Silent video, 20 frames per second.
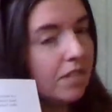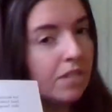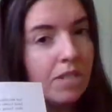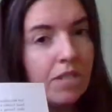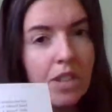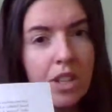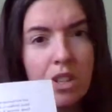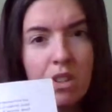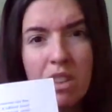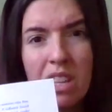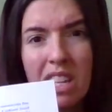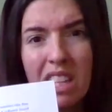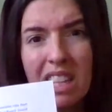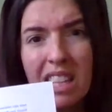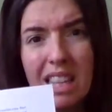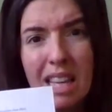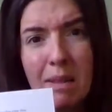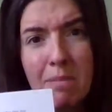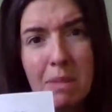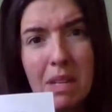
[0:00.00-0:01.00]
Do you think
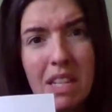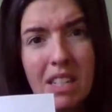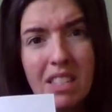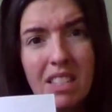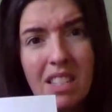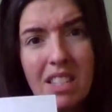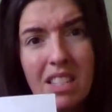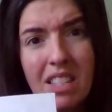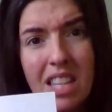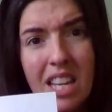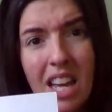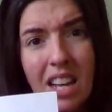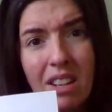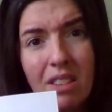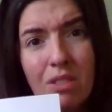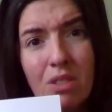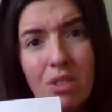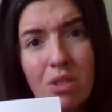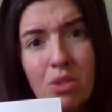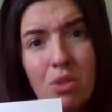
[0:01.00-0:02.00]
that means it's the end
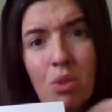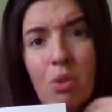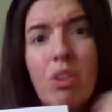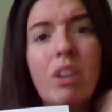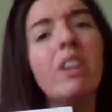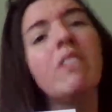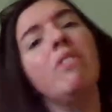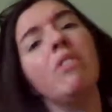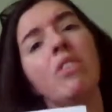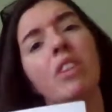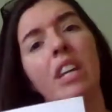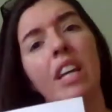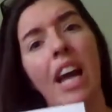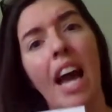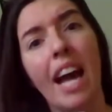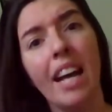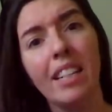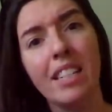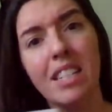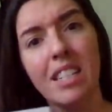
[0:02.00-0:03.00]
of the story for the
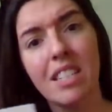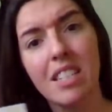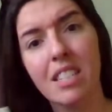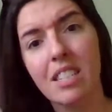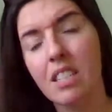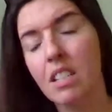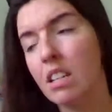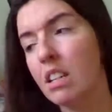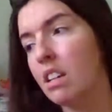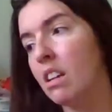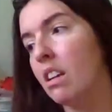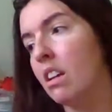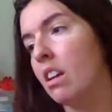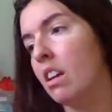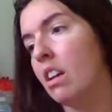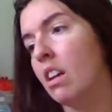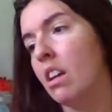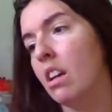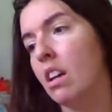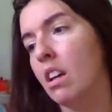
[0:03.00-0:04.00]
cactus?
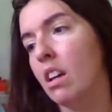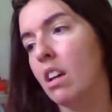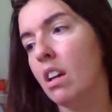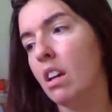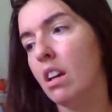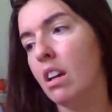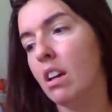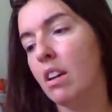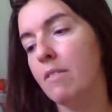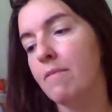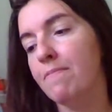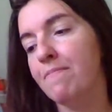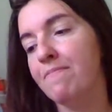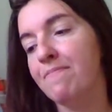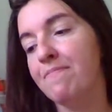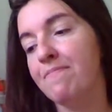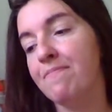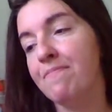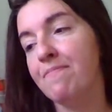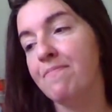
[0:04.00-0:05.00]

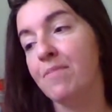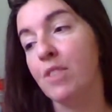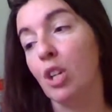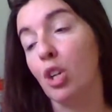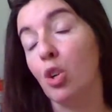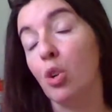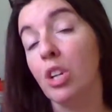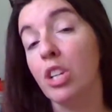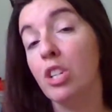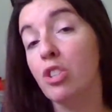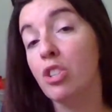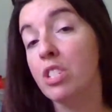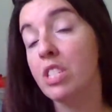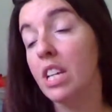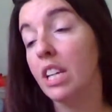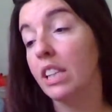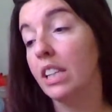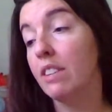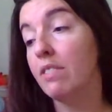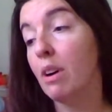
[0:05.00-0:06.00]
The creatures
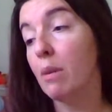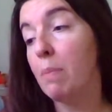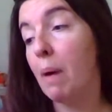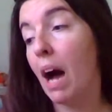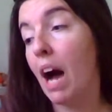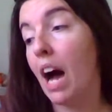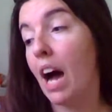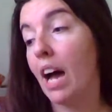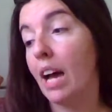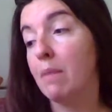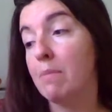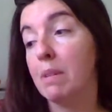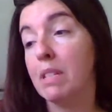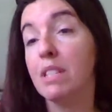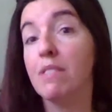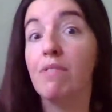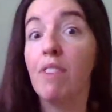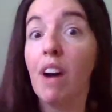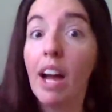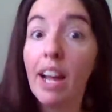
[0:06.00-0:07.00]
that live up high
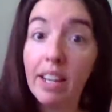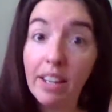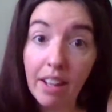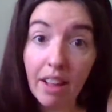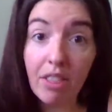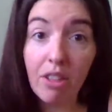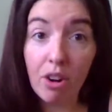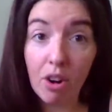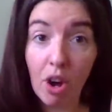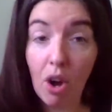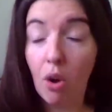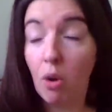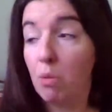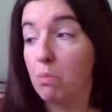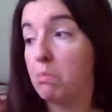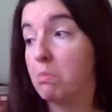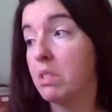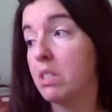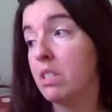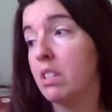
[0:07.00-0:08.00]
must find other
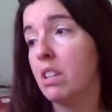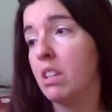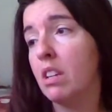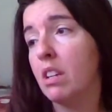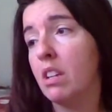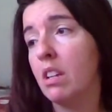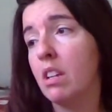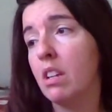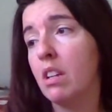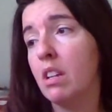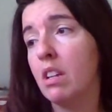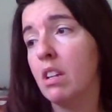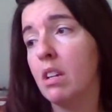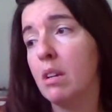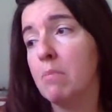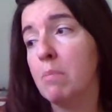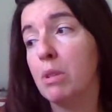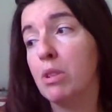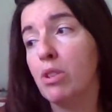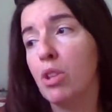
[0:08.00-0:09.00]
homes.
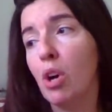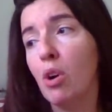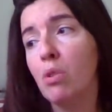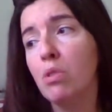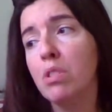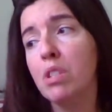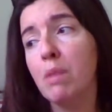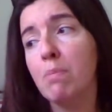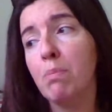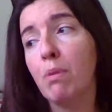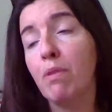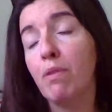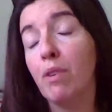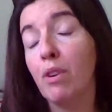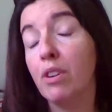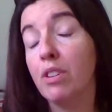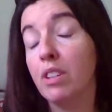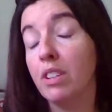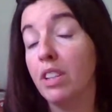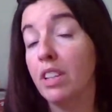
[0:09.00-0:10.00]
But those that prefer
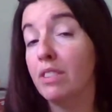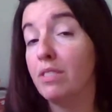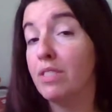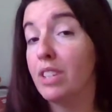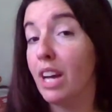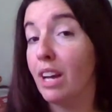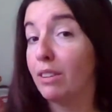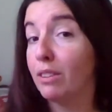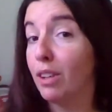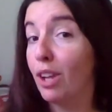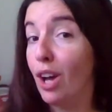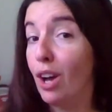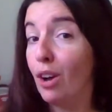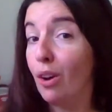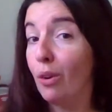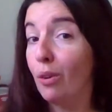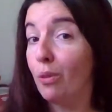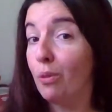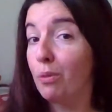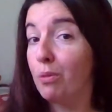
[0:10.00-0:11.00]
to live down
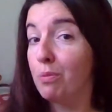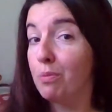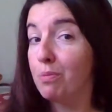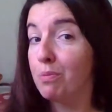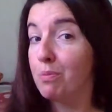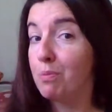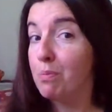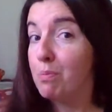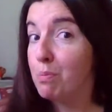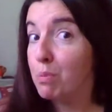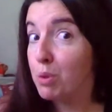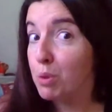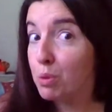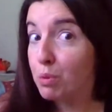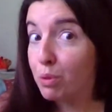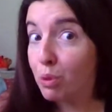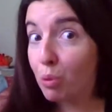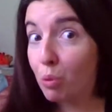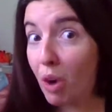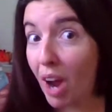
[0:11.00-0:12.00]
low move
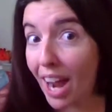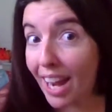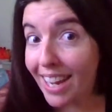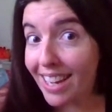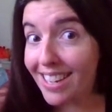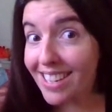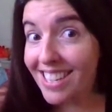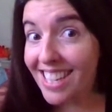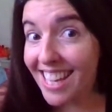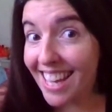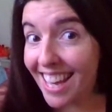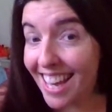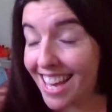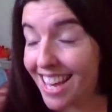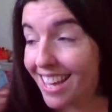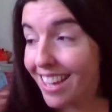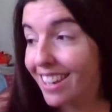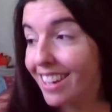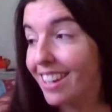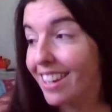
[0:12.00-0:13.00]
right in.